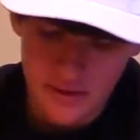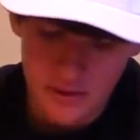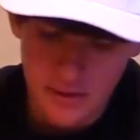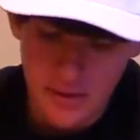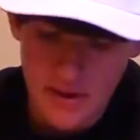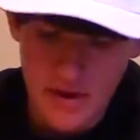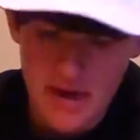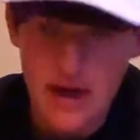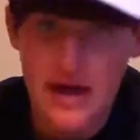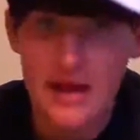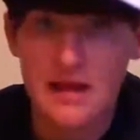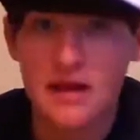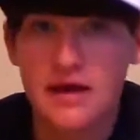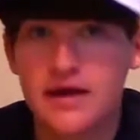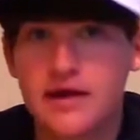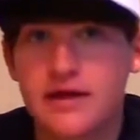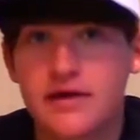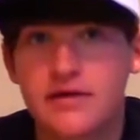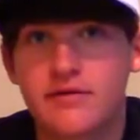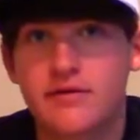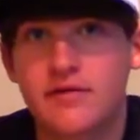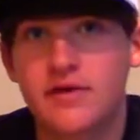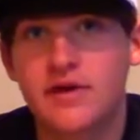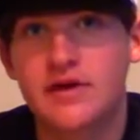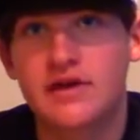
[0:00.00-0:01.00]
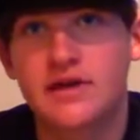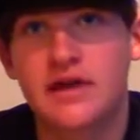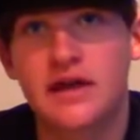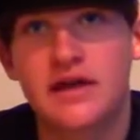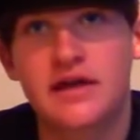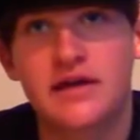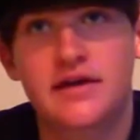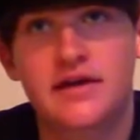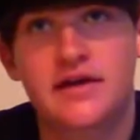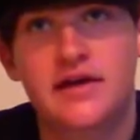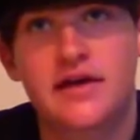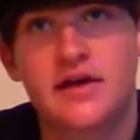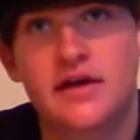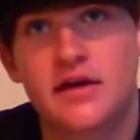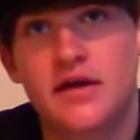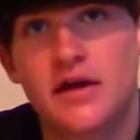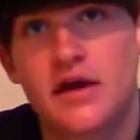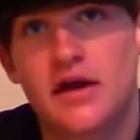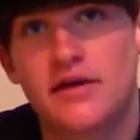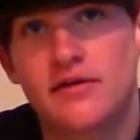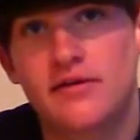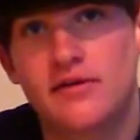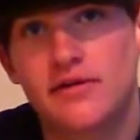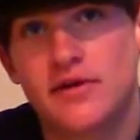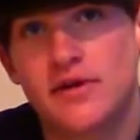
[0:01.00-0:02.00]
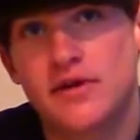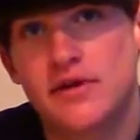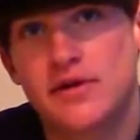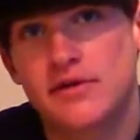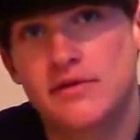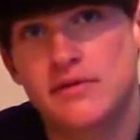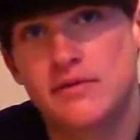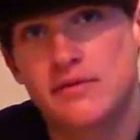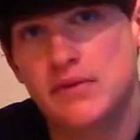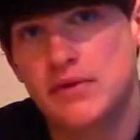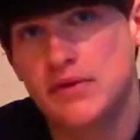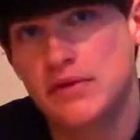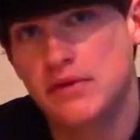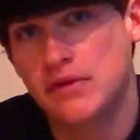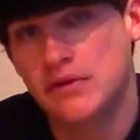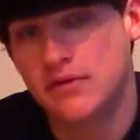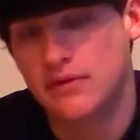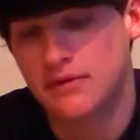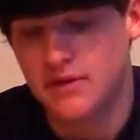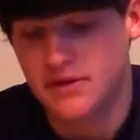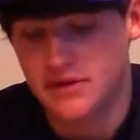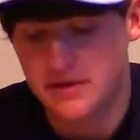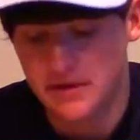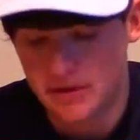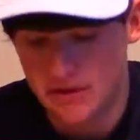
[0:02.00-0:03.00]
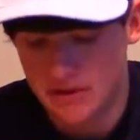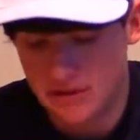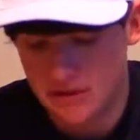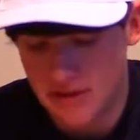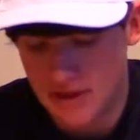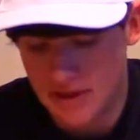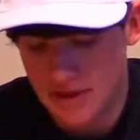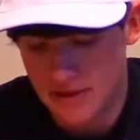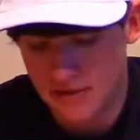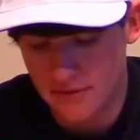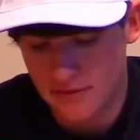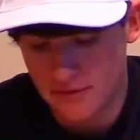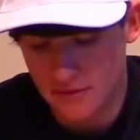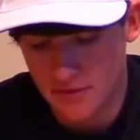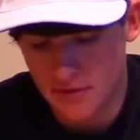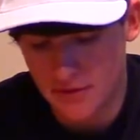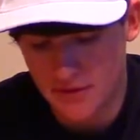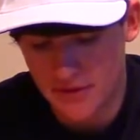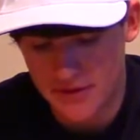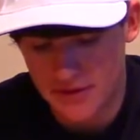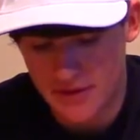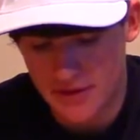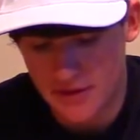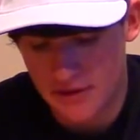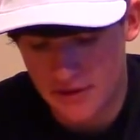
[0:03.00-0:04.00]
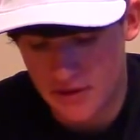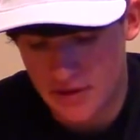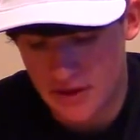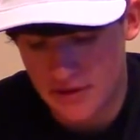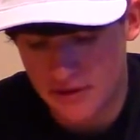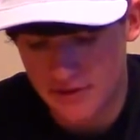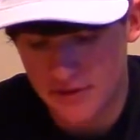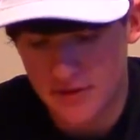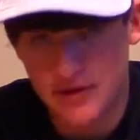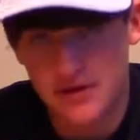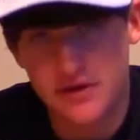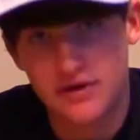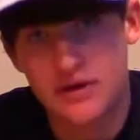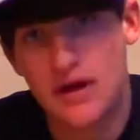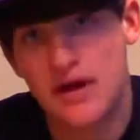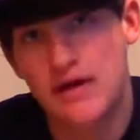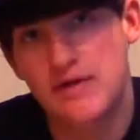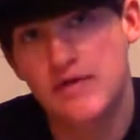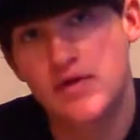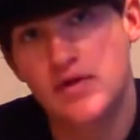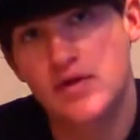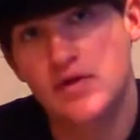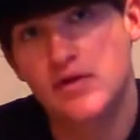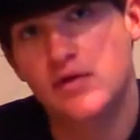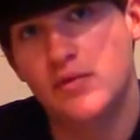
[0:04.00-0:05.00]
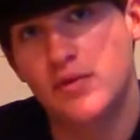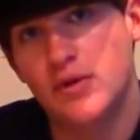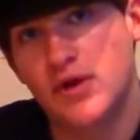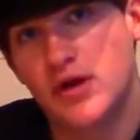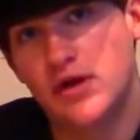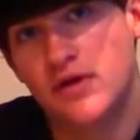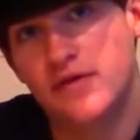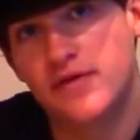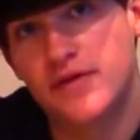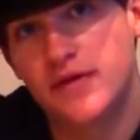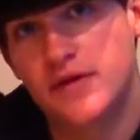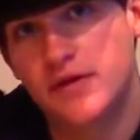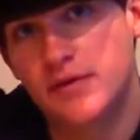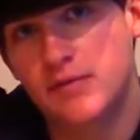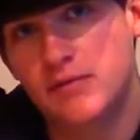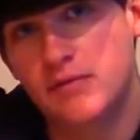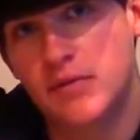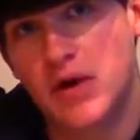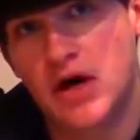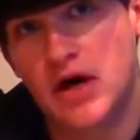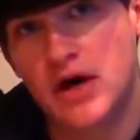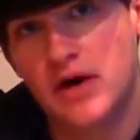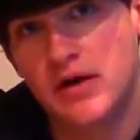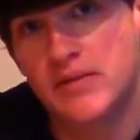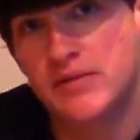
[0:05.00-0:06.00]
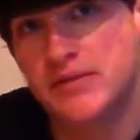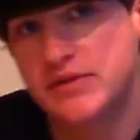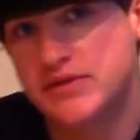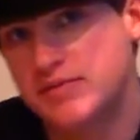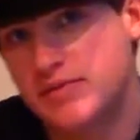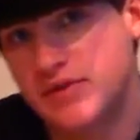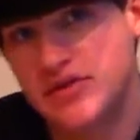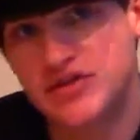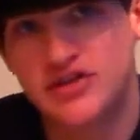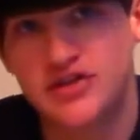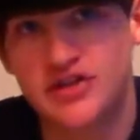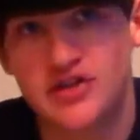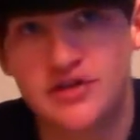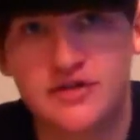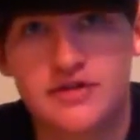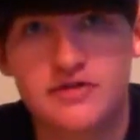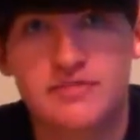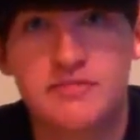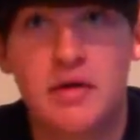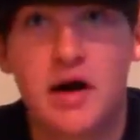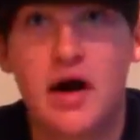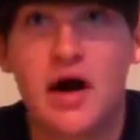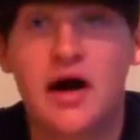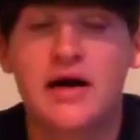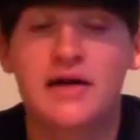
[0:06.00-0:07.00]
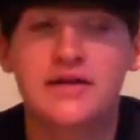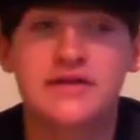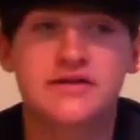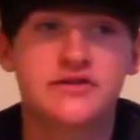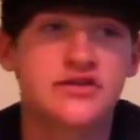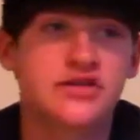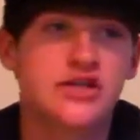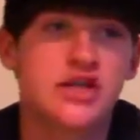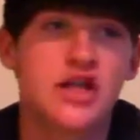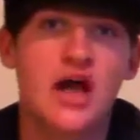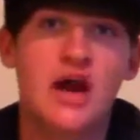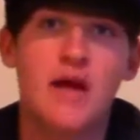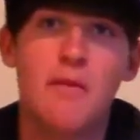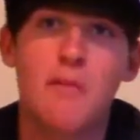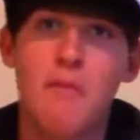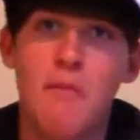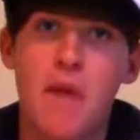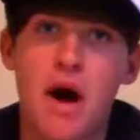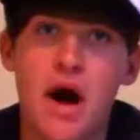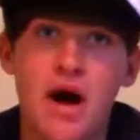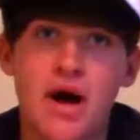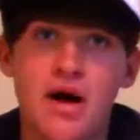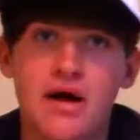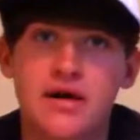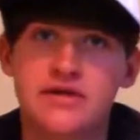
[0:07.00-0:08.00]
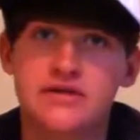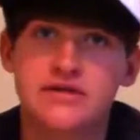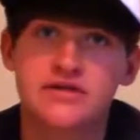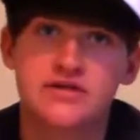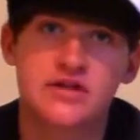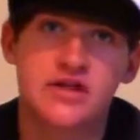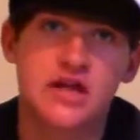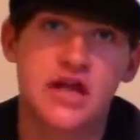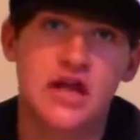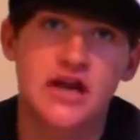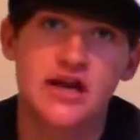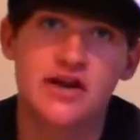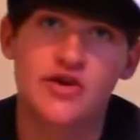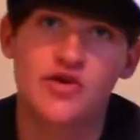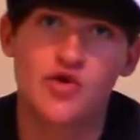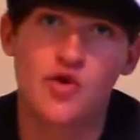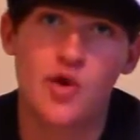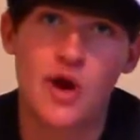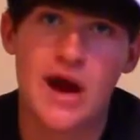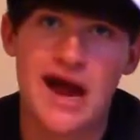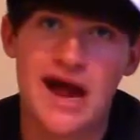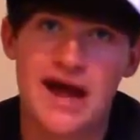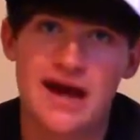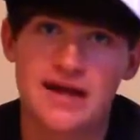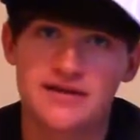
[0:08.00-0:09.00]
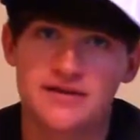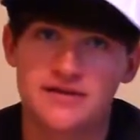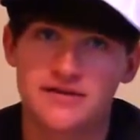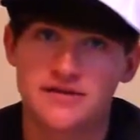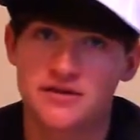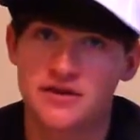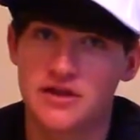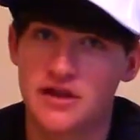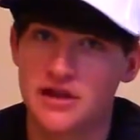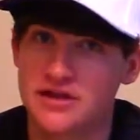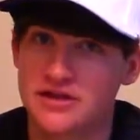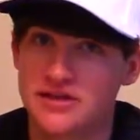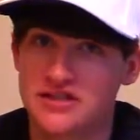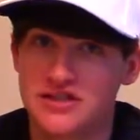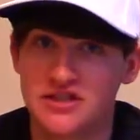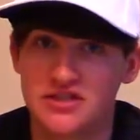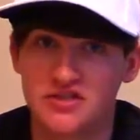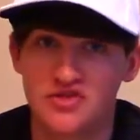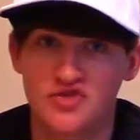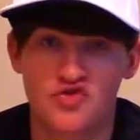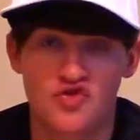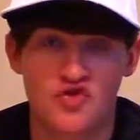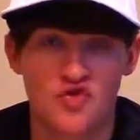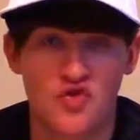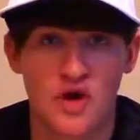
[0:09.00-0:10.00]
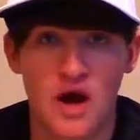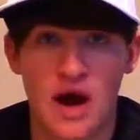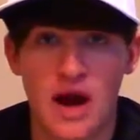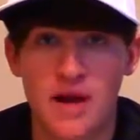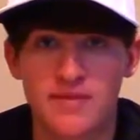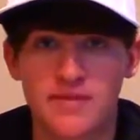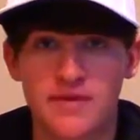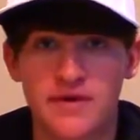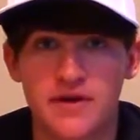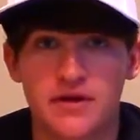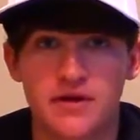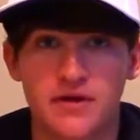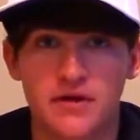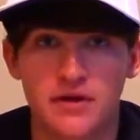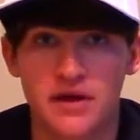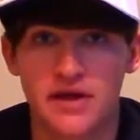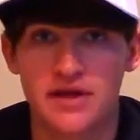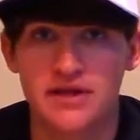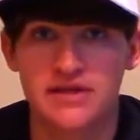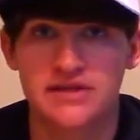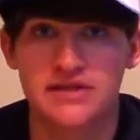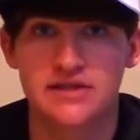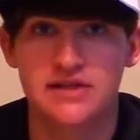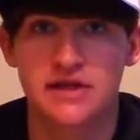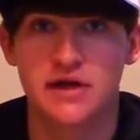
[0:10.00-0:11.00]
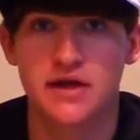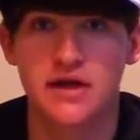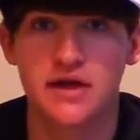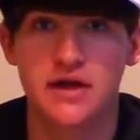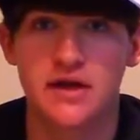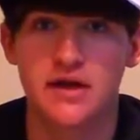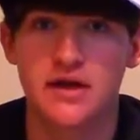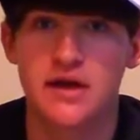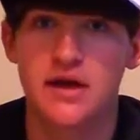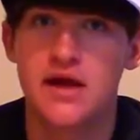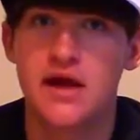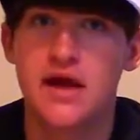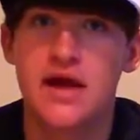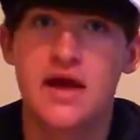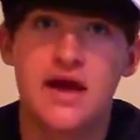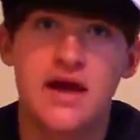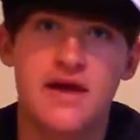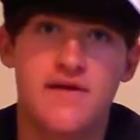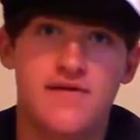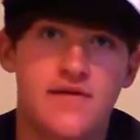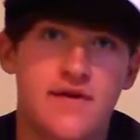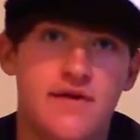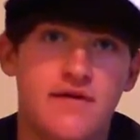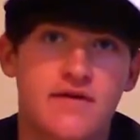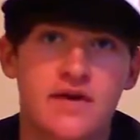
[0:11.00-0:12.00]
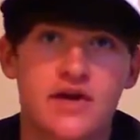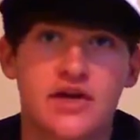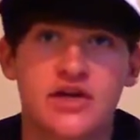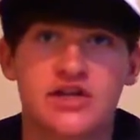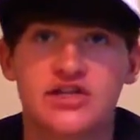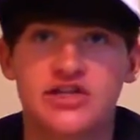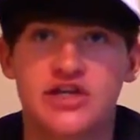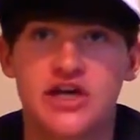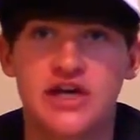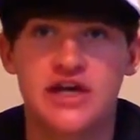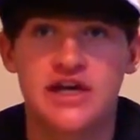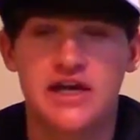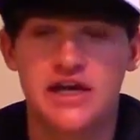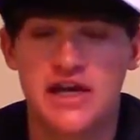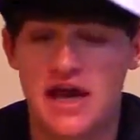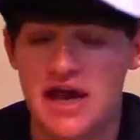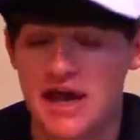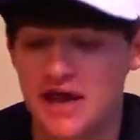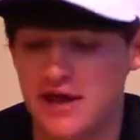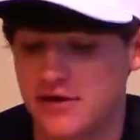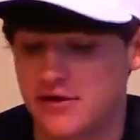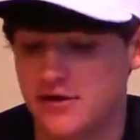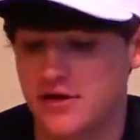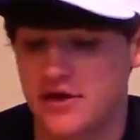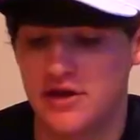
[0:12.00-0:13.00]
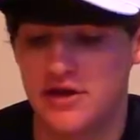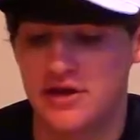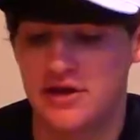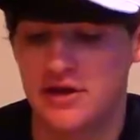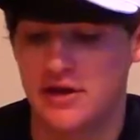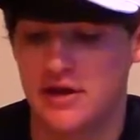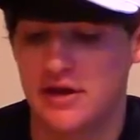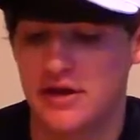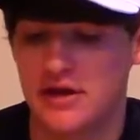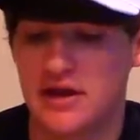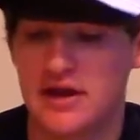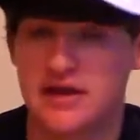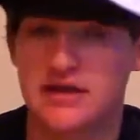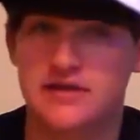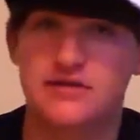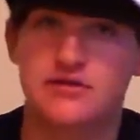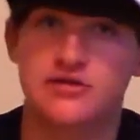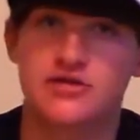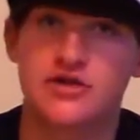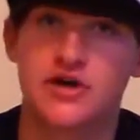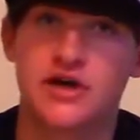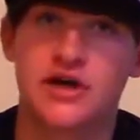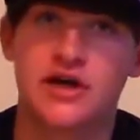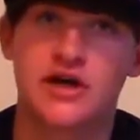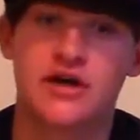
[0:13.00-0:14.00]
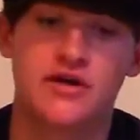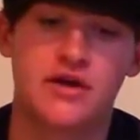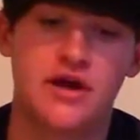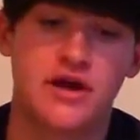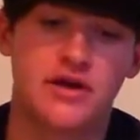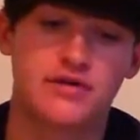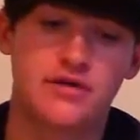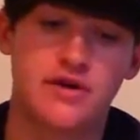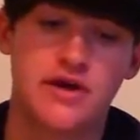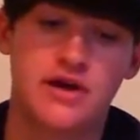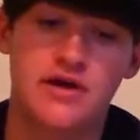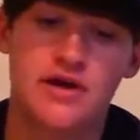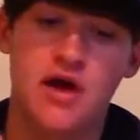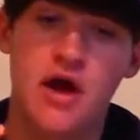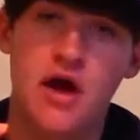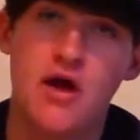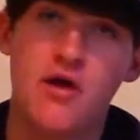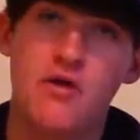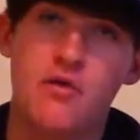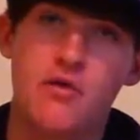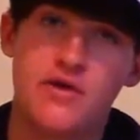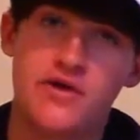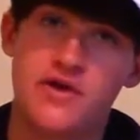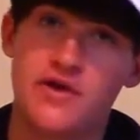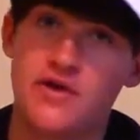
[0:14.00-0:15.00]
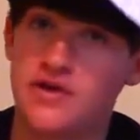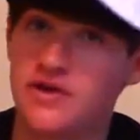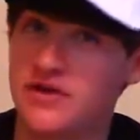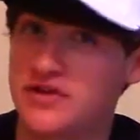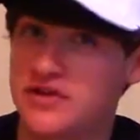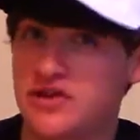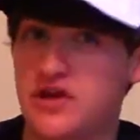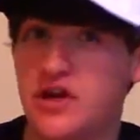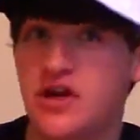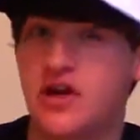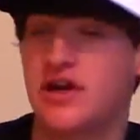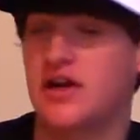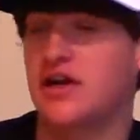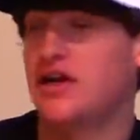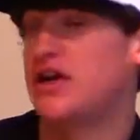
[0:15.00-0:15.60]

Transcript: way I like it rigged, I like a Carolina rig. You know, you can't go wrong with the Carolina rig. You have it a little bit off the bottom, especially in those ponds. There's a lot of moss, there's a lot of grass, there's a lot of crap that you're going to get stuck in if you have like a shaky head or anything like that. So try Carolina rig with a lizard on it